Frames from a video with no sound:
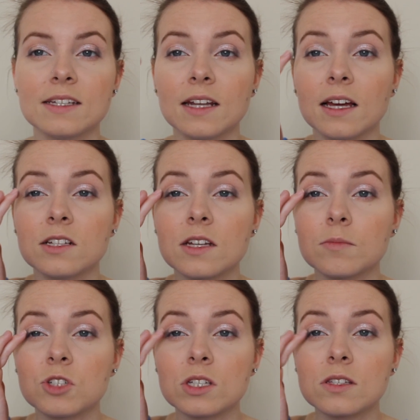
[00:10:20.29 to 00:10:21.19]
did end
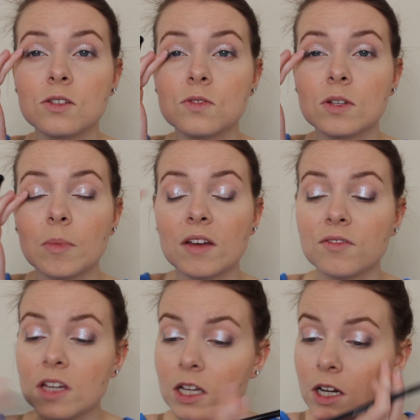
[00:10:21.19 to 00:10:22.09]
up just using my
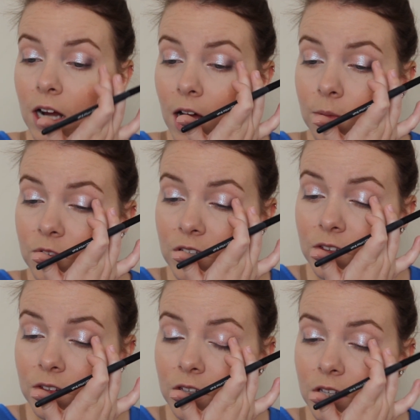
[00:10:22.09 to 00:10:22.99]
finger,
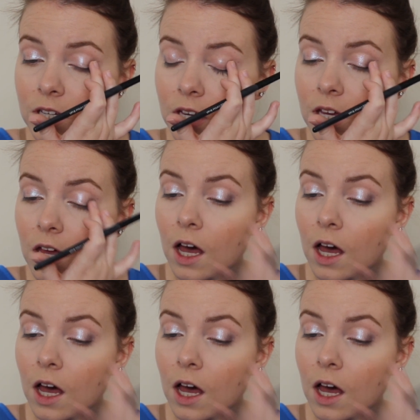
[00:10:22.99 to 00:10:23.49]
obviously.